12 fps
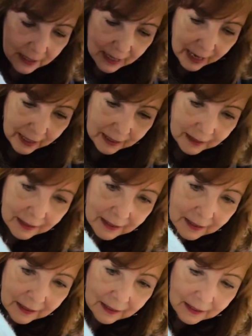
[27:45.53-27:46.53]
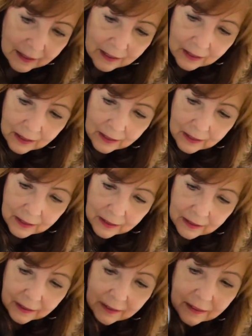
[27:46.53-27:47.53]
added
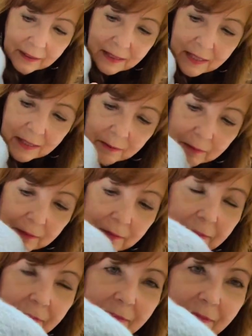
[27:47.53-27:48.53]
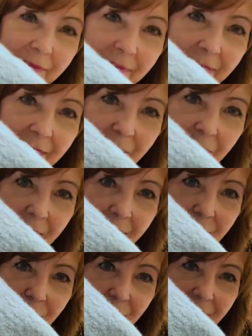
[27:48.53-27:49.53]
some little
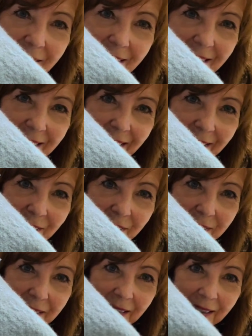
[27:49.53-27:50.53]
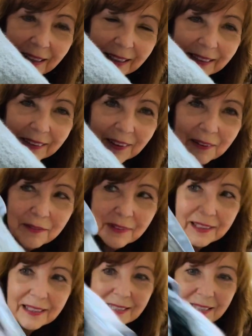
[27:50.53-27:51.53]
edges. I just I love
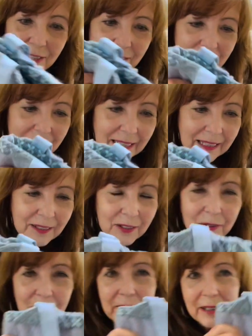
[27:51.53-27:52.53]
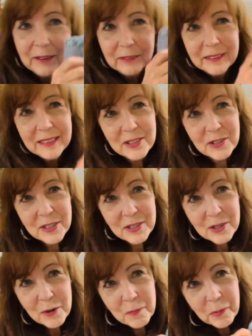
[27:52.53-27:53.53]
this. I just think it turned out, it's just
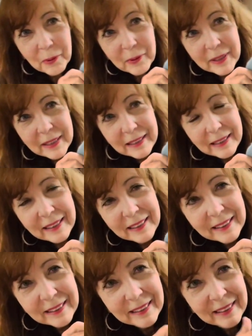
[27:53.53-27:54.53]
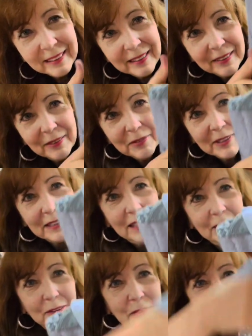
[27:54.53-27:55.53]
so pretty. Love the
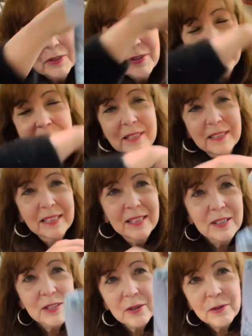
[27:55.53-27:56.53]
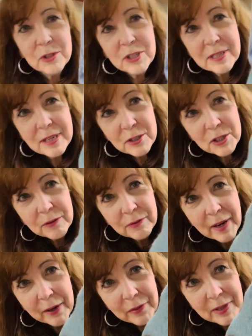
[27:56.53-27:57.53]
colors. So she said she
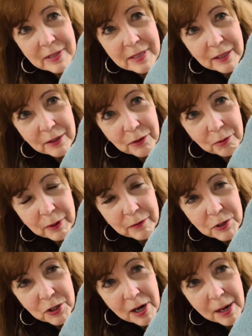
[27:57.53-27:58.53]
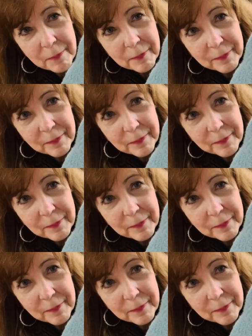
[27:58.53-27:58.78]
found this in a thrift shop